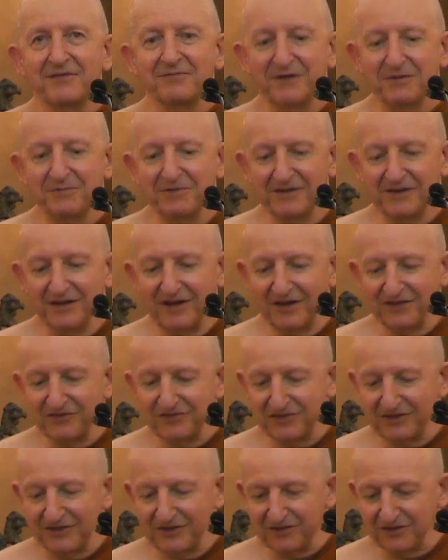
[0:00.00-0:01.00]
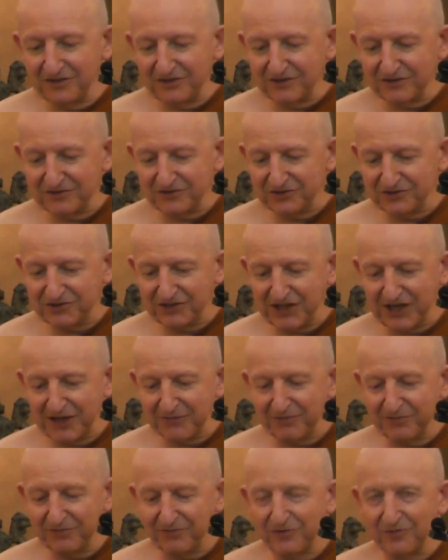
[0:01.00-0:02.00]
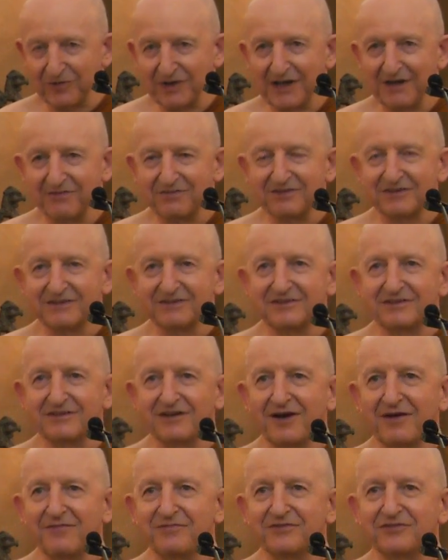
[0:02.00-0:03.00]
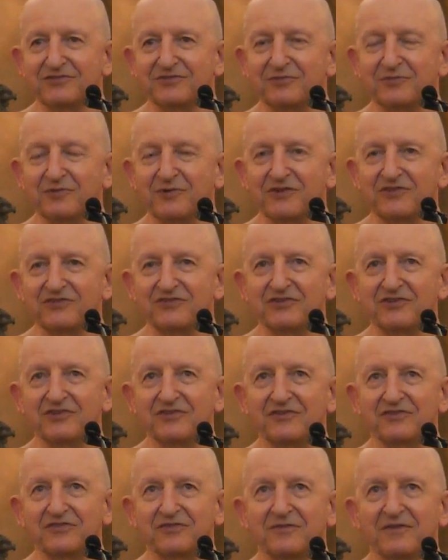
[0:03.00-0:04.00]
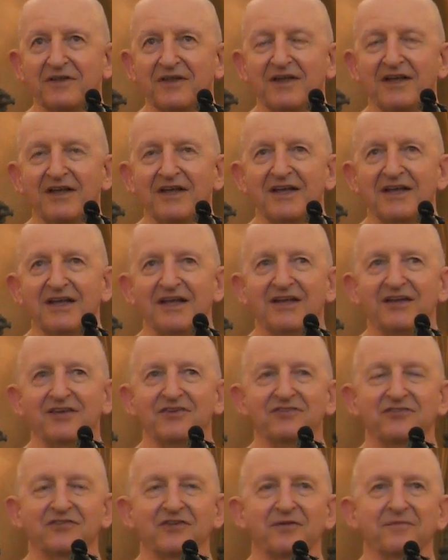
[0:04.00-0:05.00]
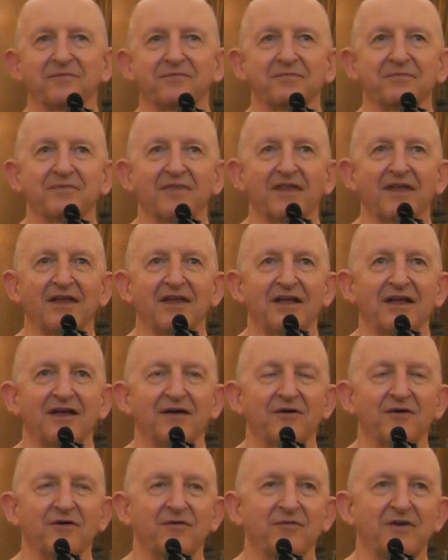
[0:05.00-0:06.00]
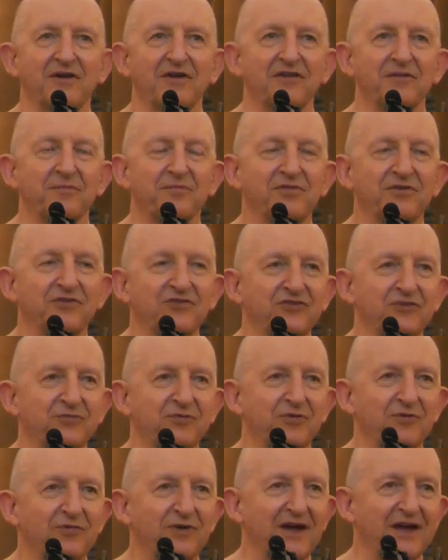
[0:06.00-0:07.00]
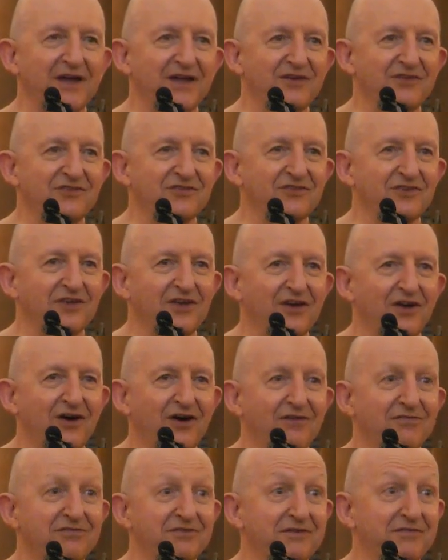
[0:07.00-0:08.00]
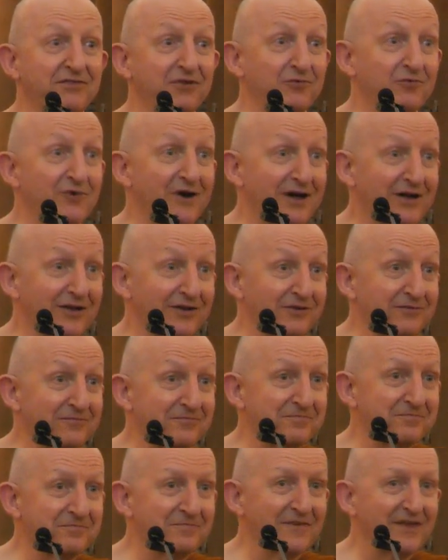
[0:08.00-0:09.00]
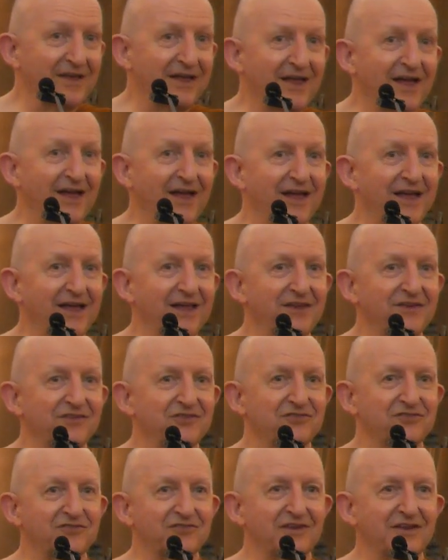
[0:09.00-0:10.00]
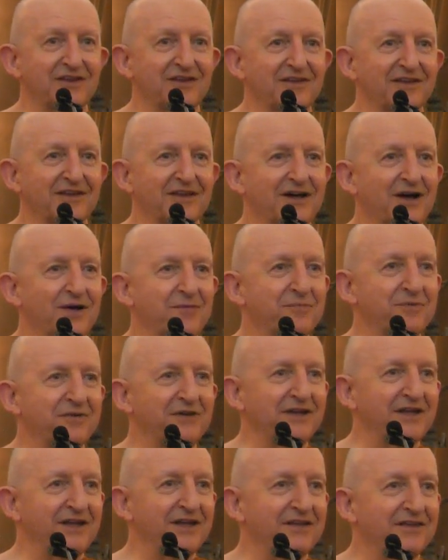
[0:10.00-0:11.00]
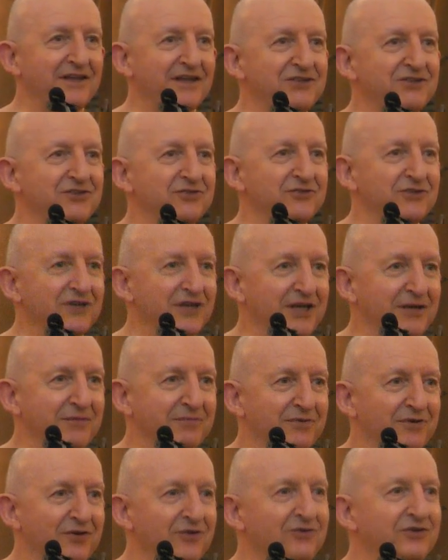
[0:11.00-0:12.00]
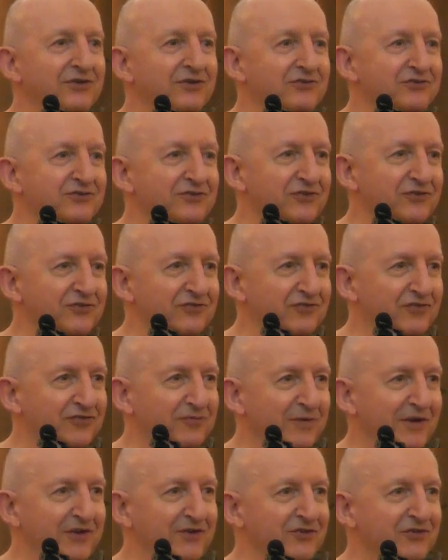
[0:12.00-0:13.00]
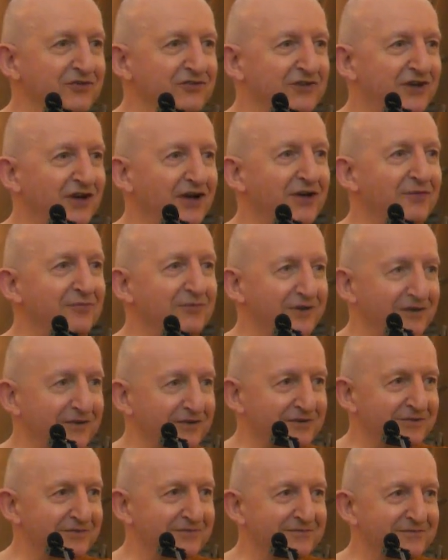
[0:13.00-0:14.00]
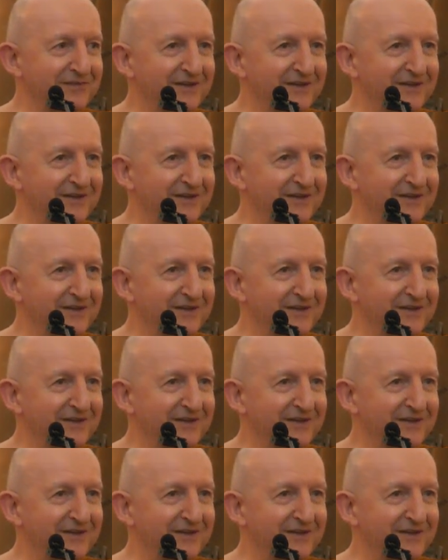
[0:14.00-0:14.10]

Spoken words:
Maybe the last thing to share before we have the time for some questions is one of the principal ways of living well is the company that you keep. Who do you choose to spend your time with?